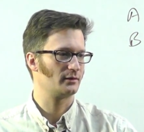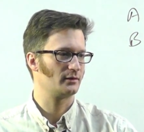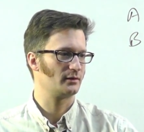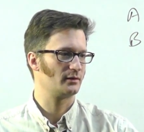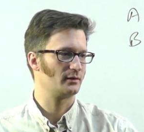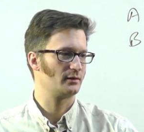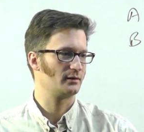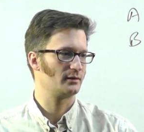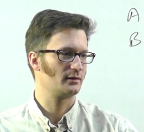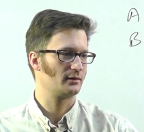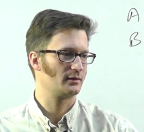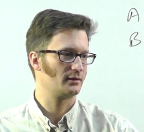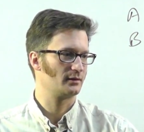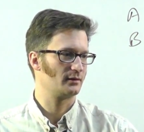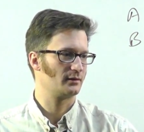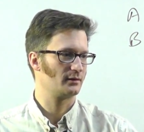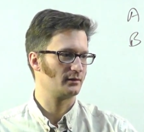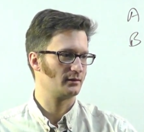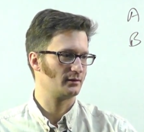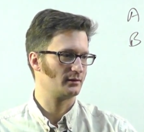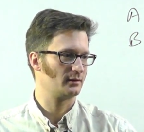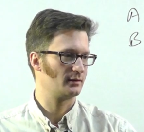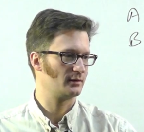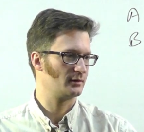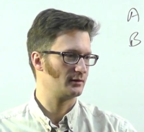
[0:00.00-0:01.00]

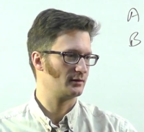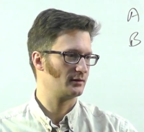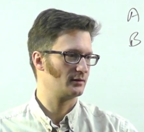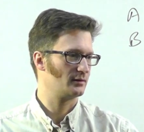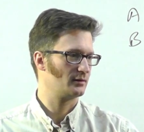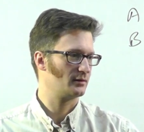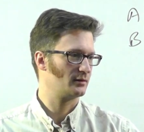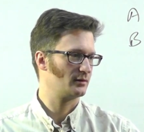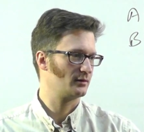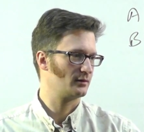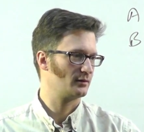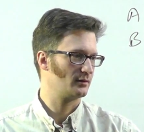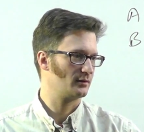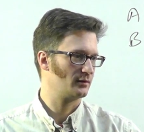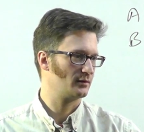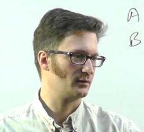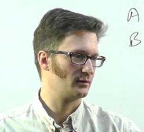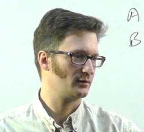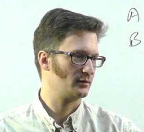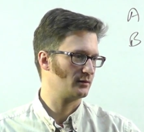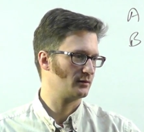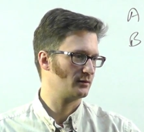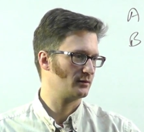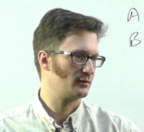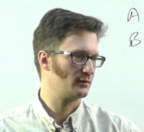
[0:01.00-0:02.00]

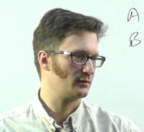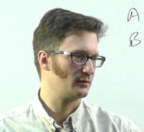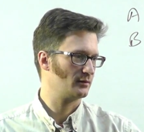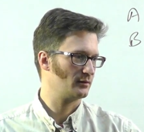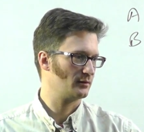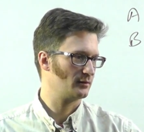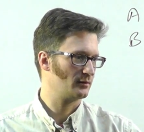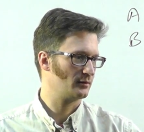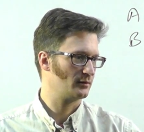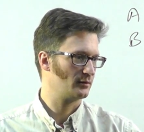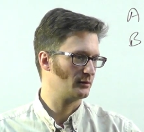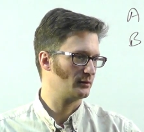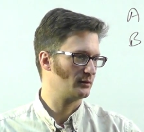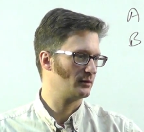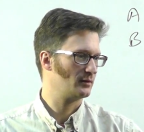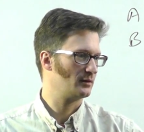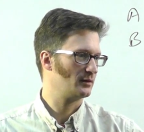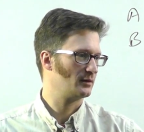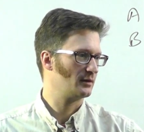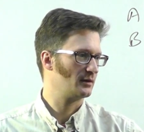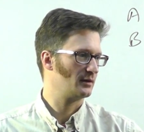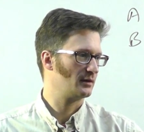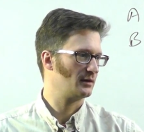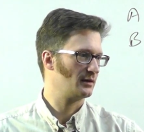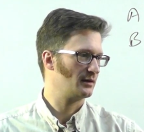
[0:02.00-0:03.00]

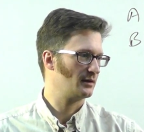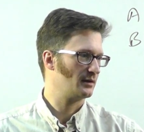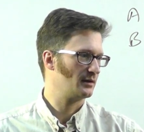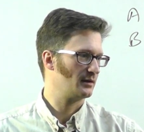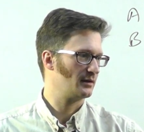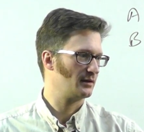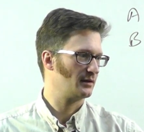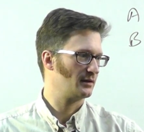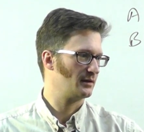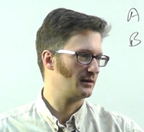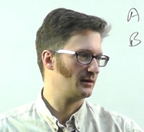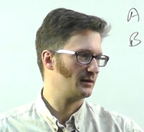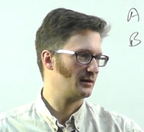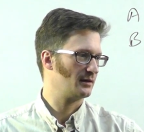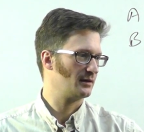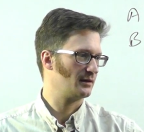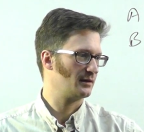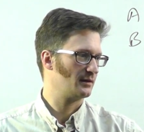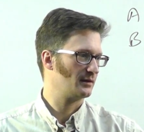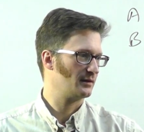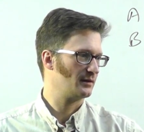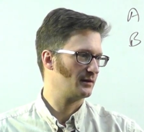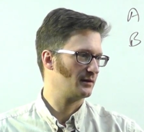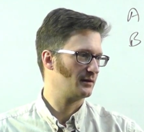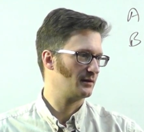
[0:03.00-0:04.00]

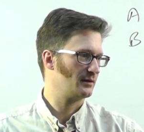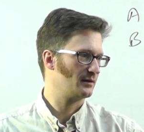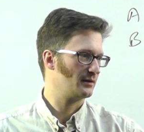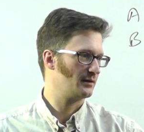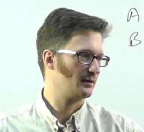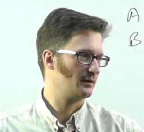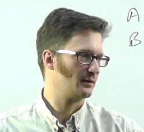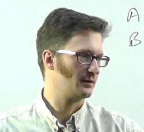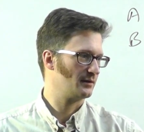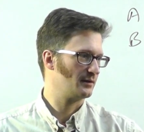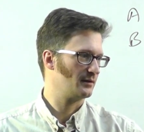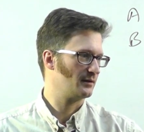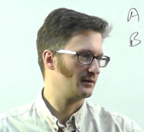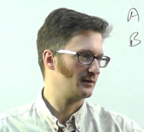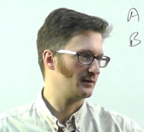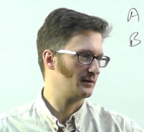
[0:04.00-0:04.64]
No one is speaking in this clip.